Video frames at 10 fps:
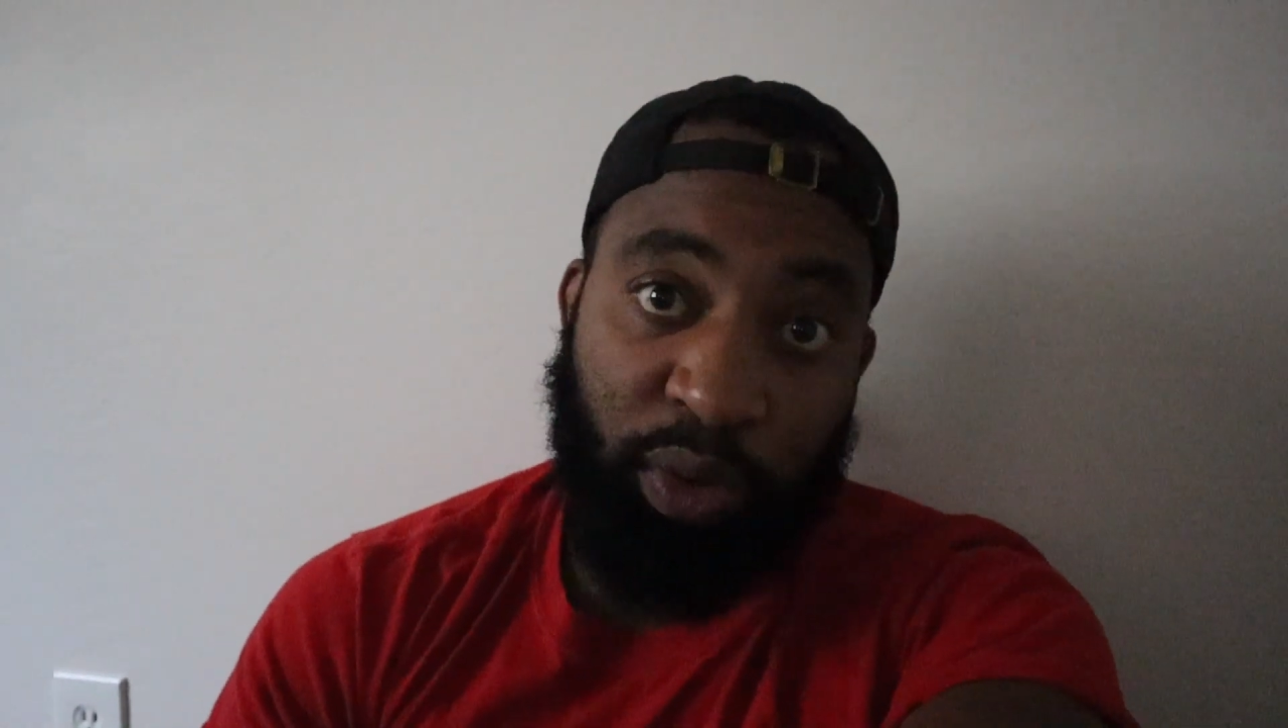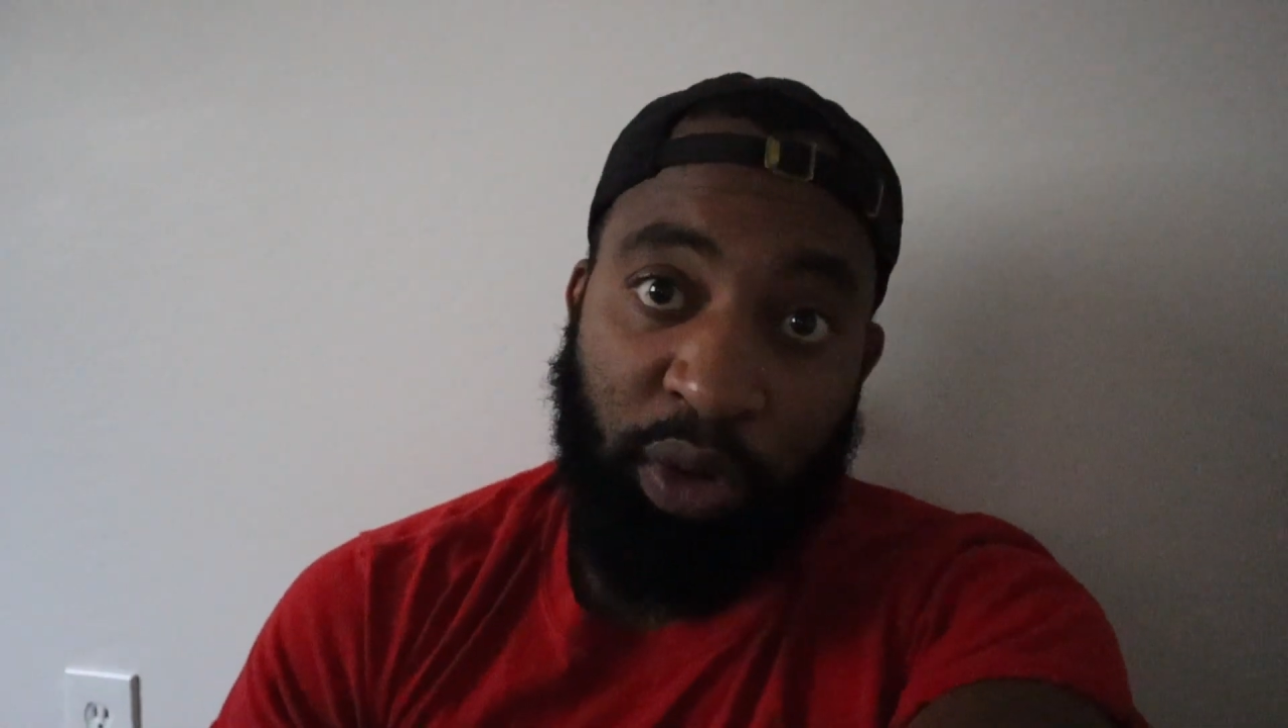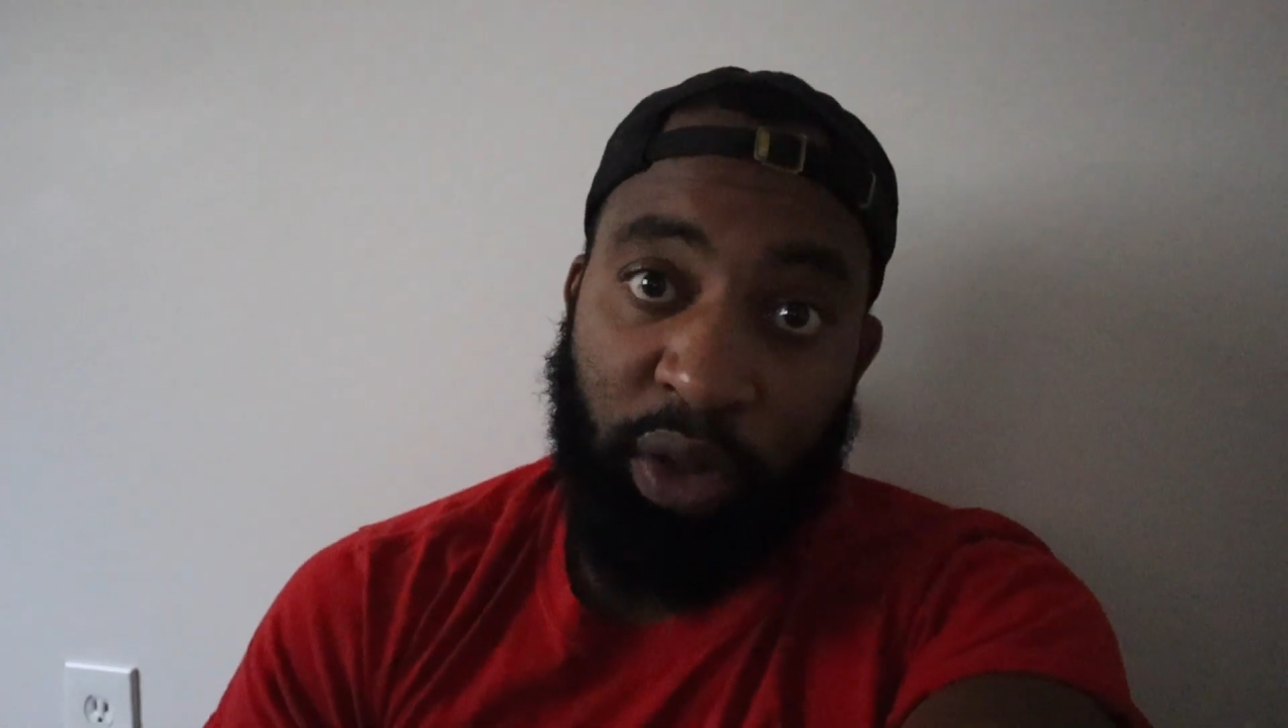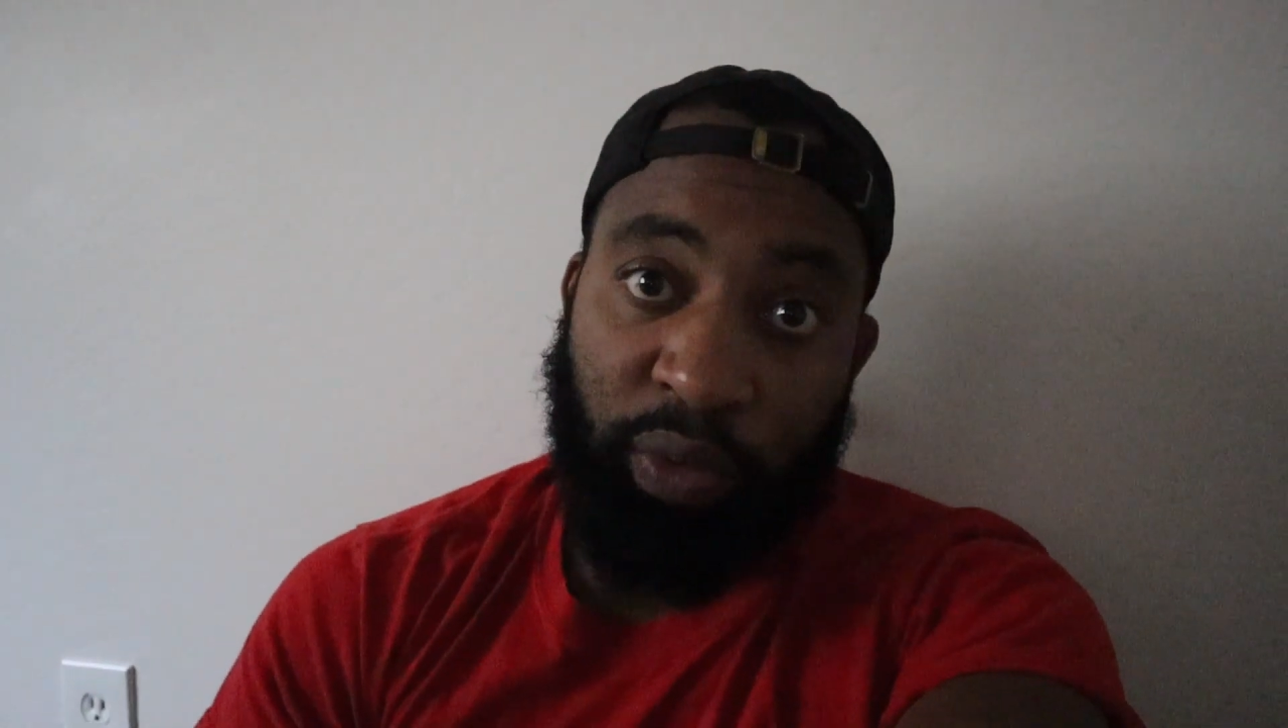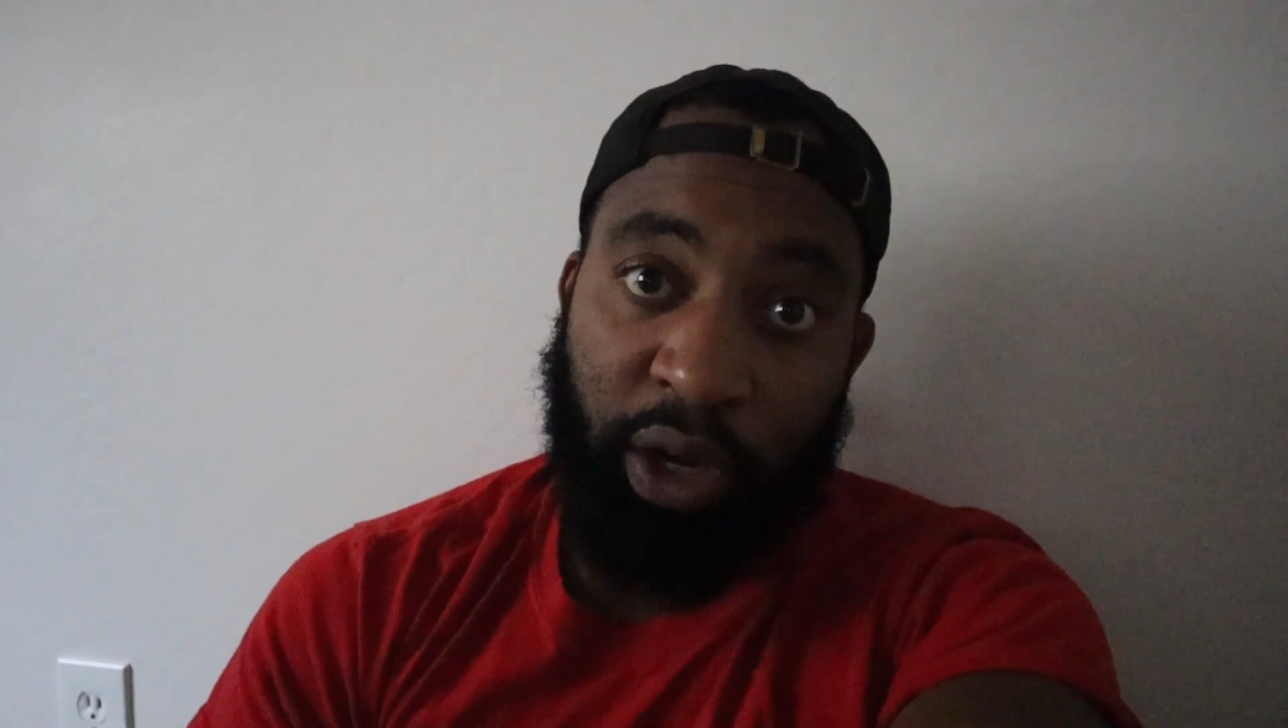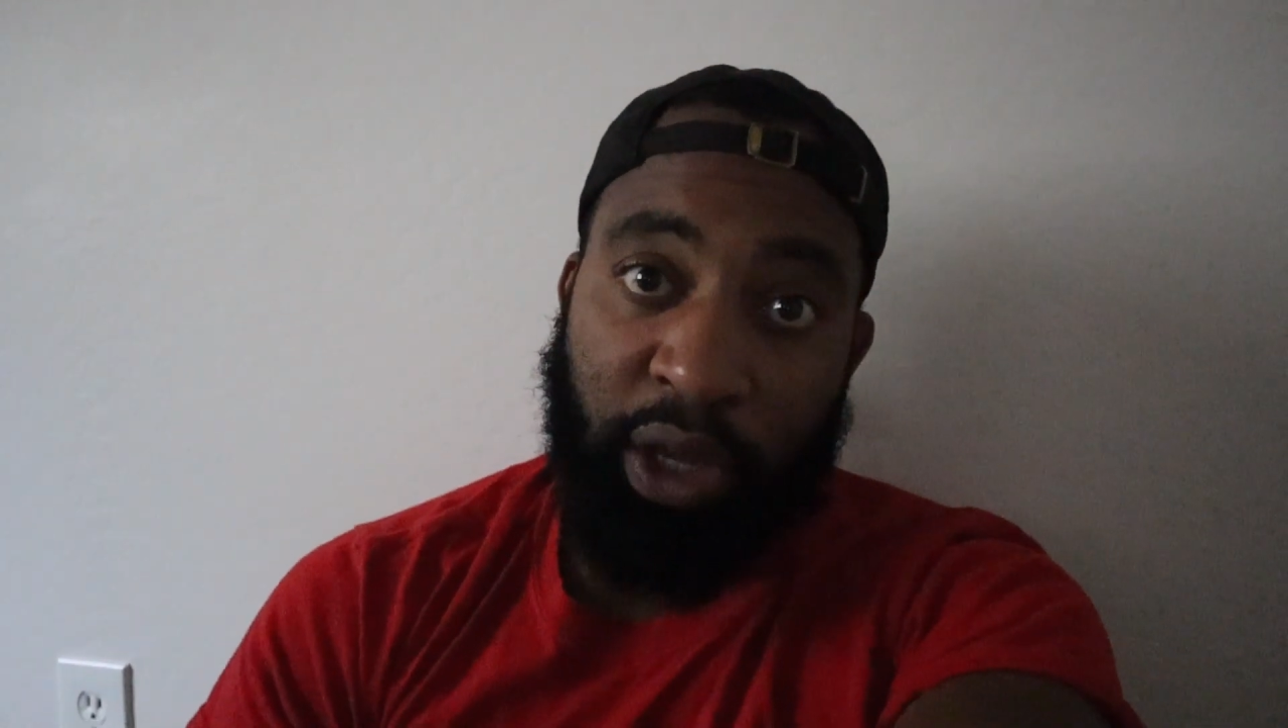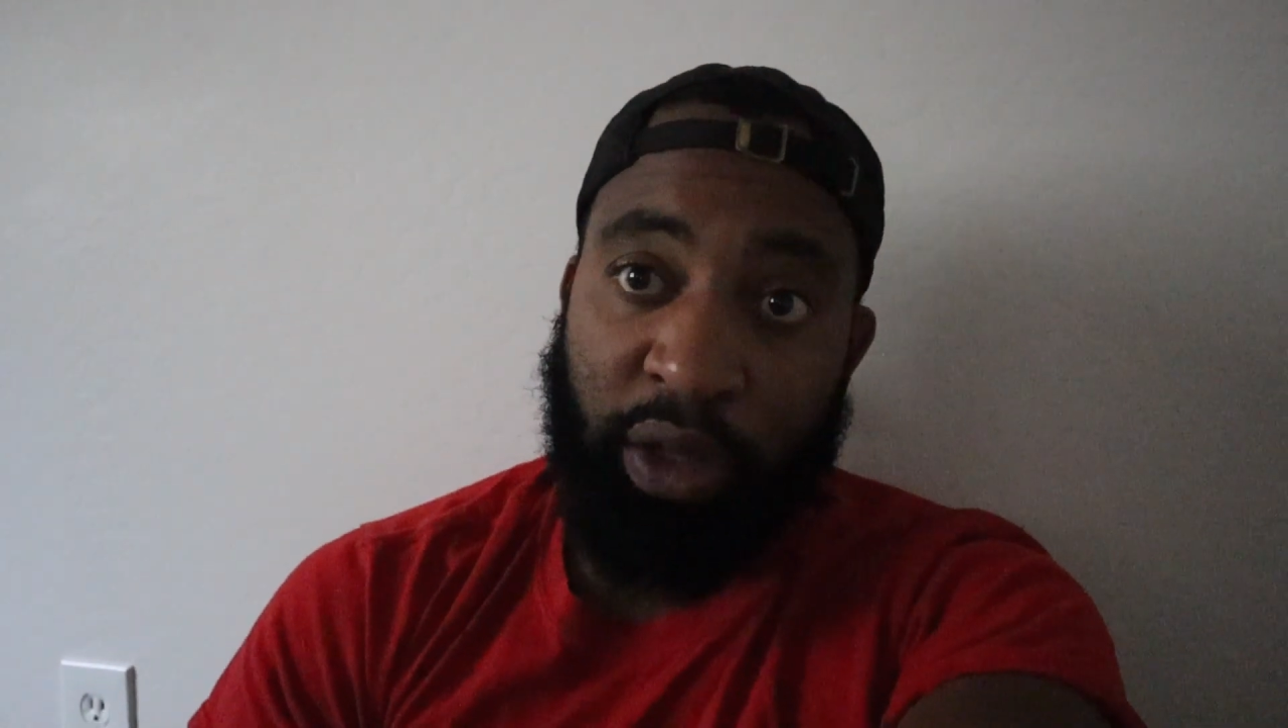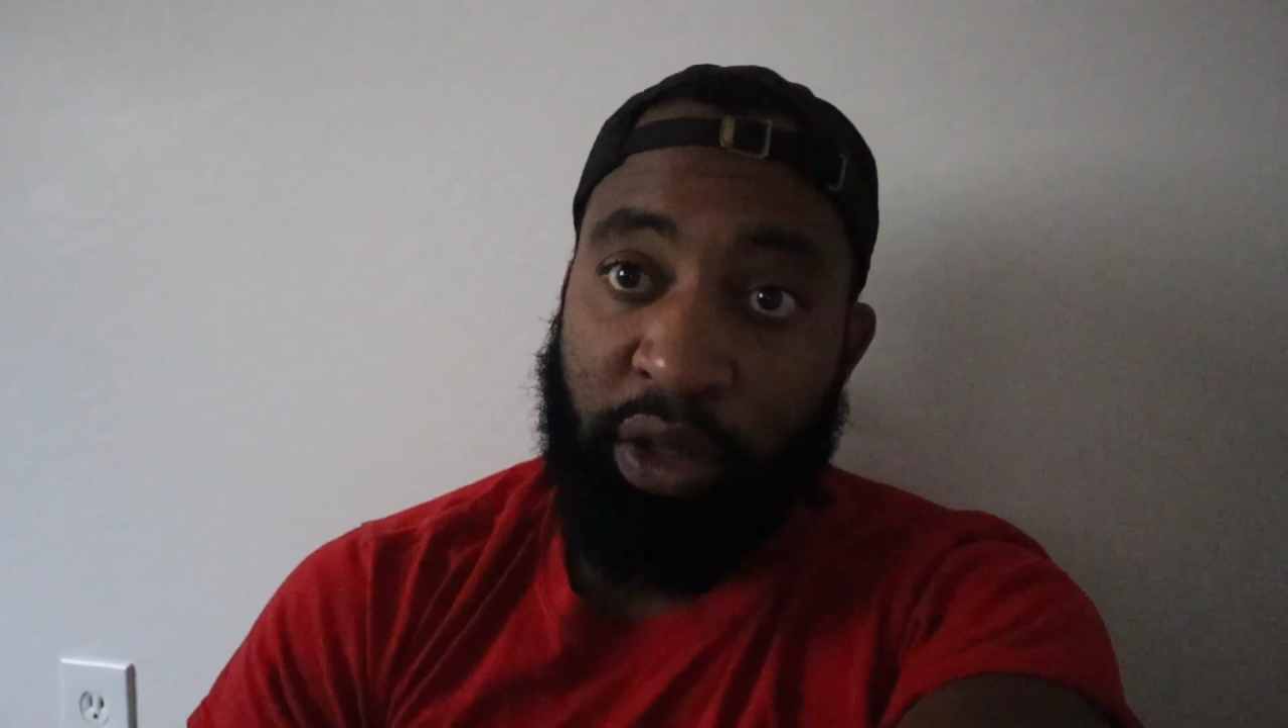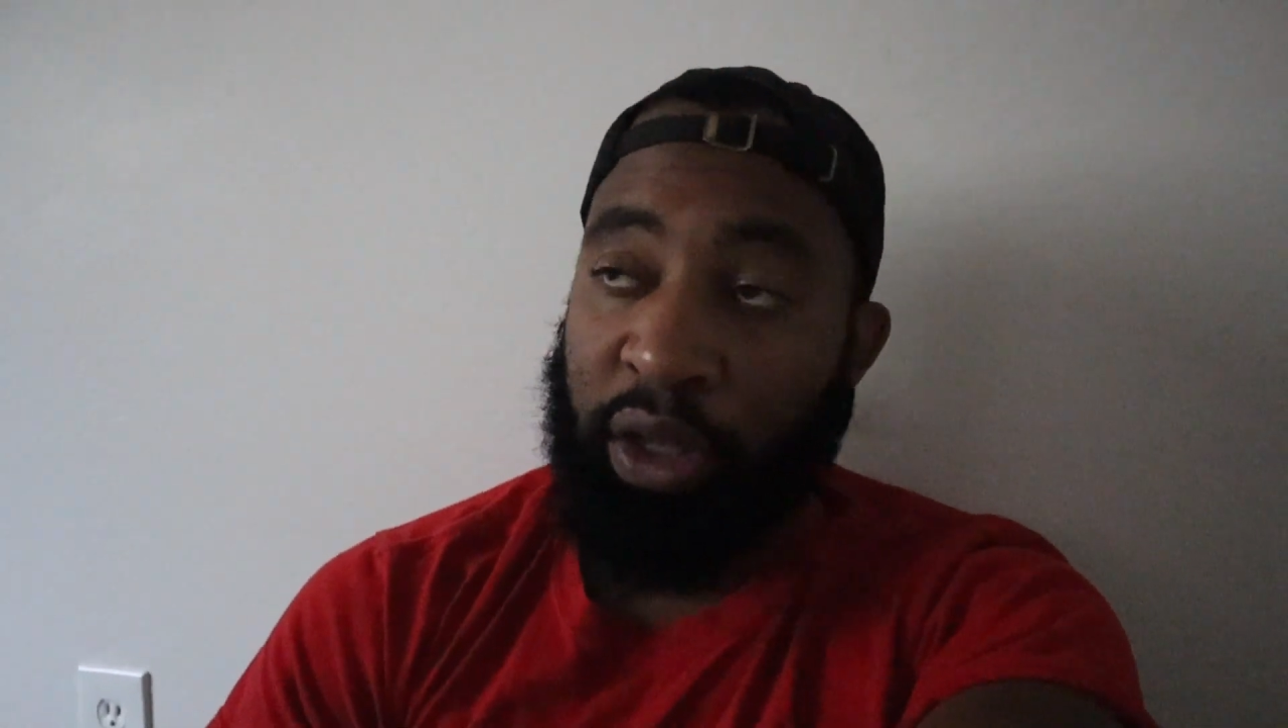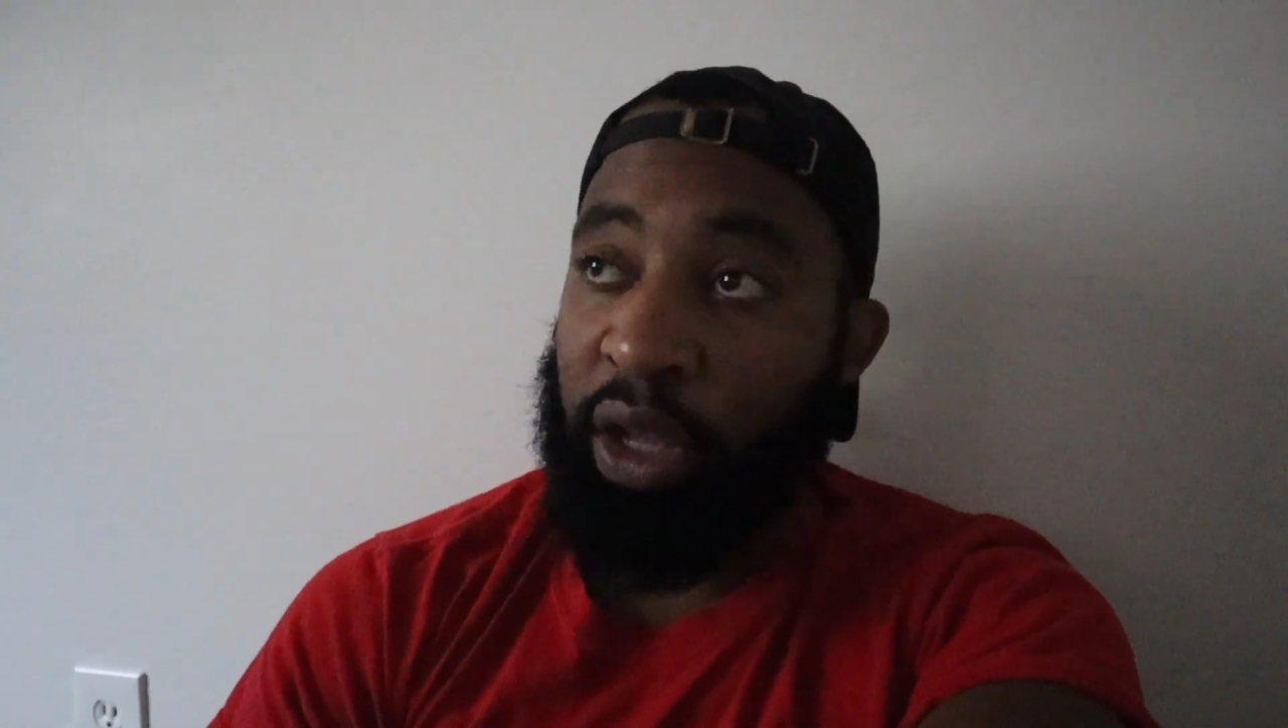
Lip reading: do all the running.